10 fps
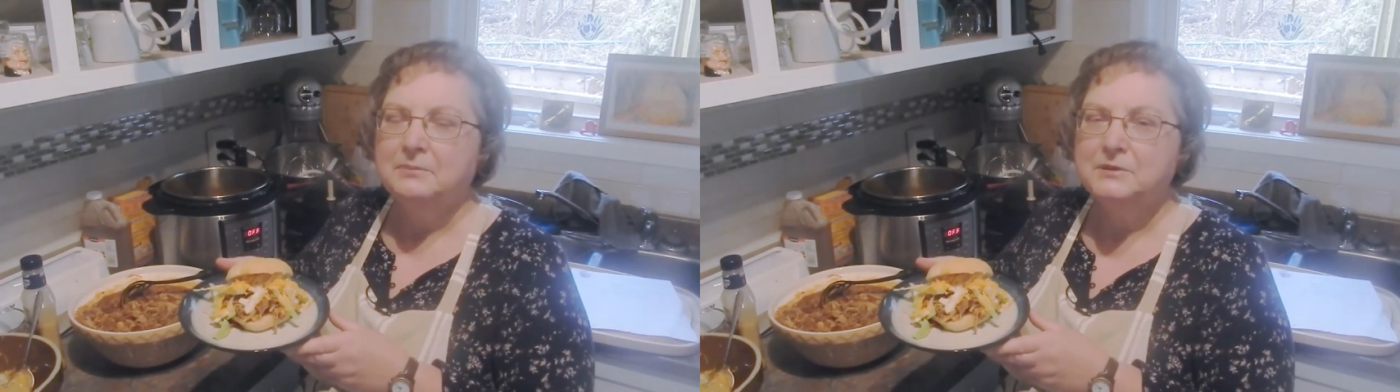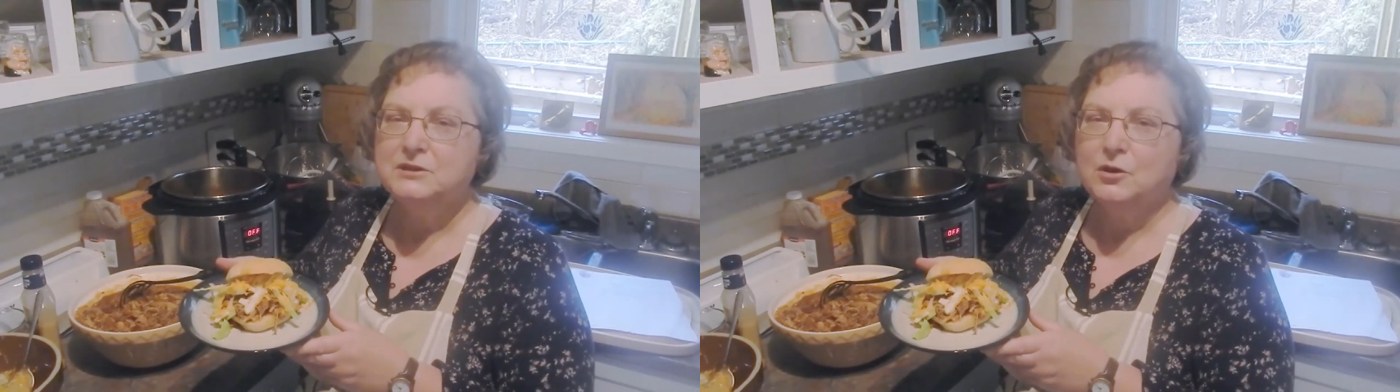
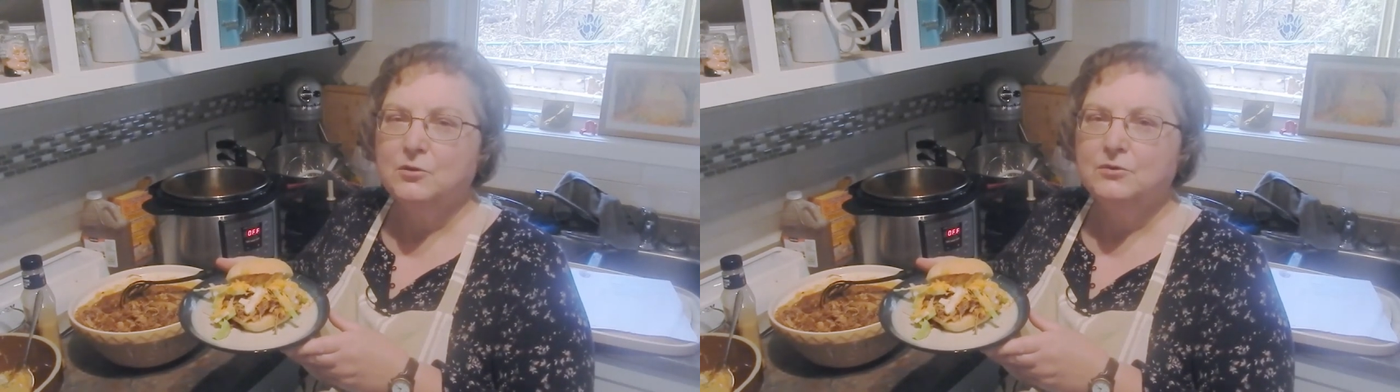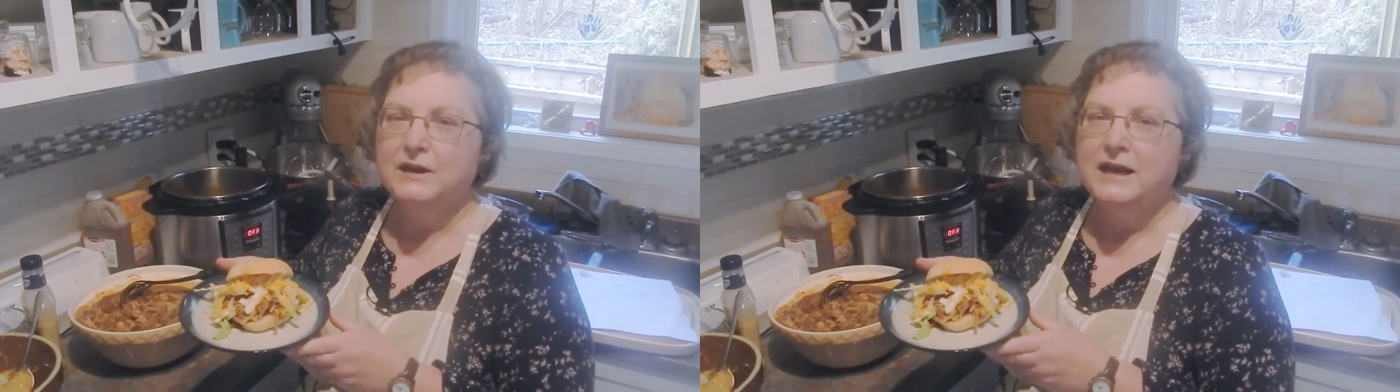
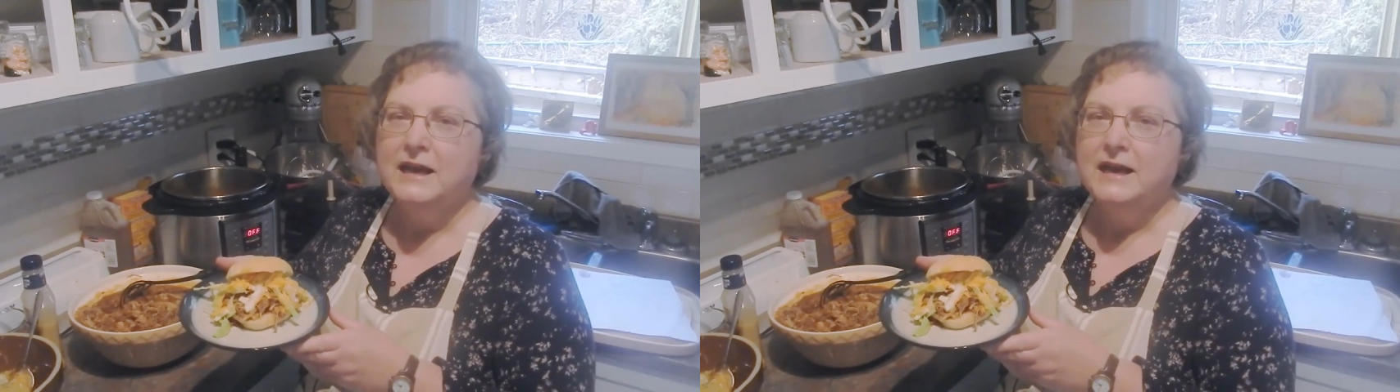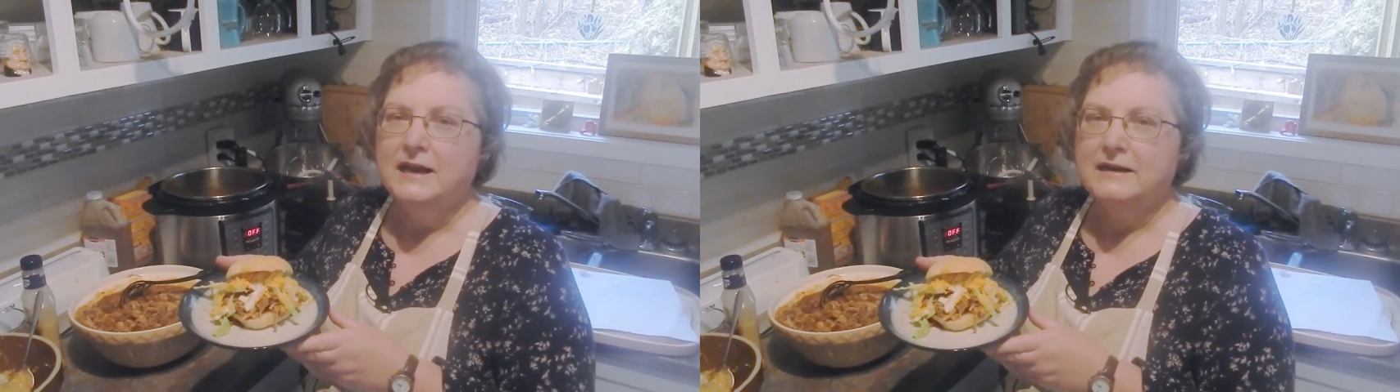episode
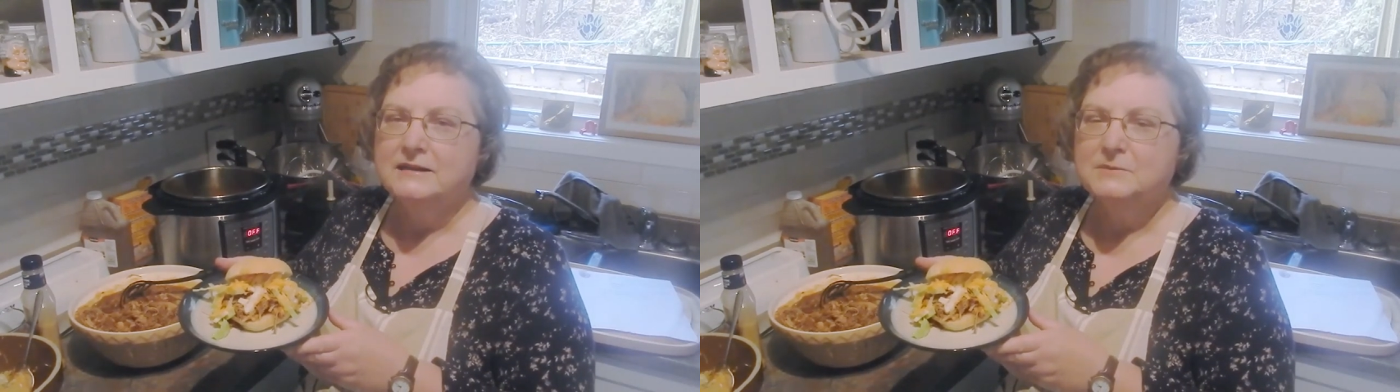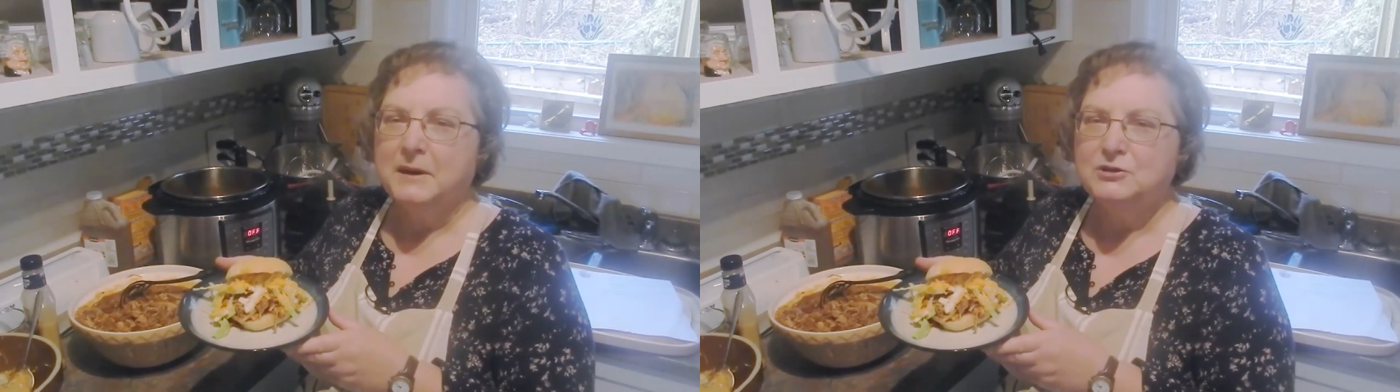
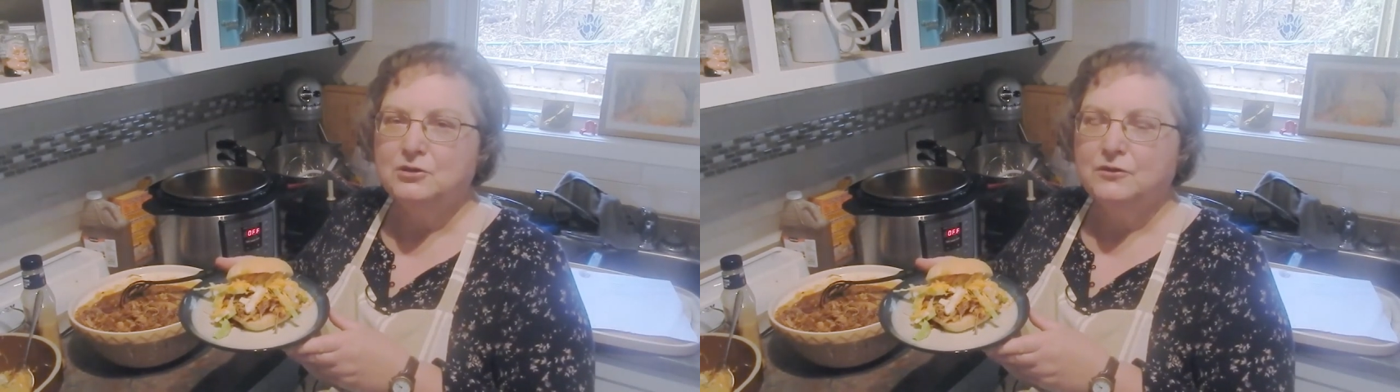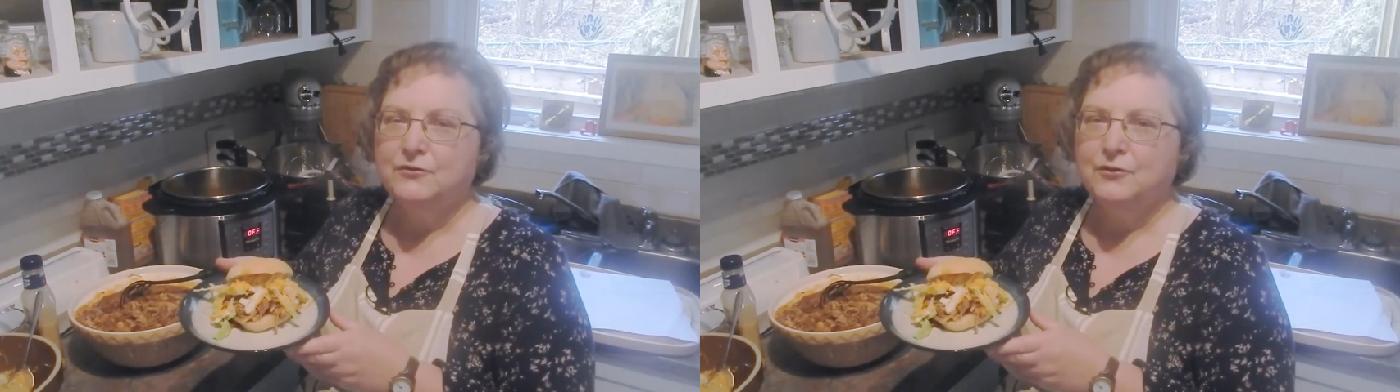uh,
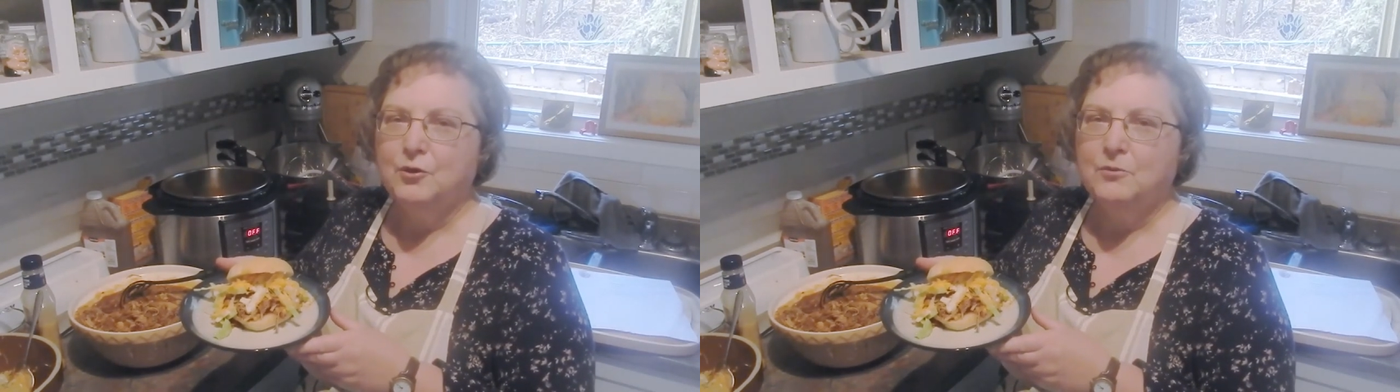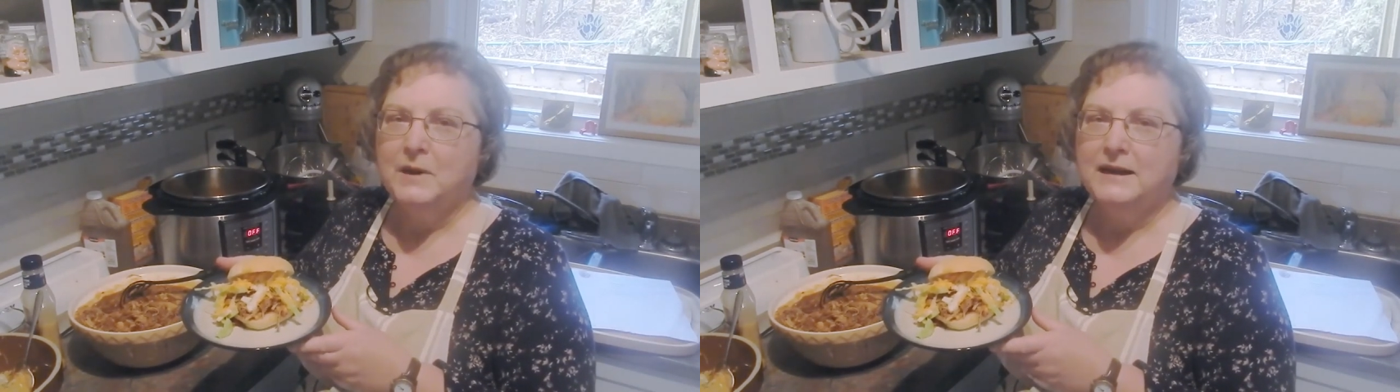special
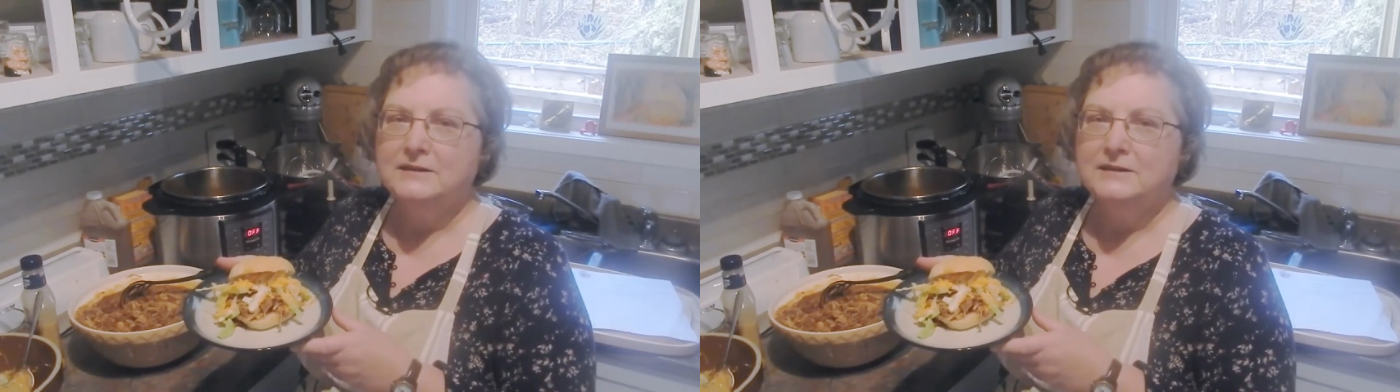for my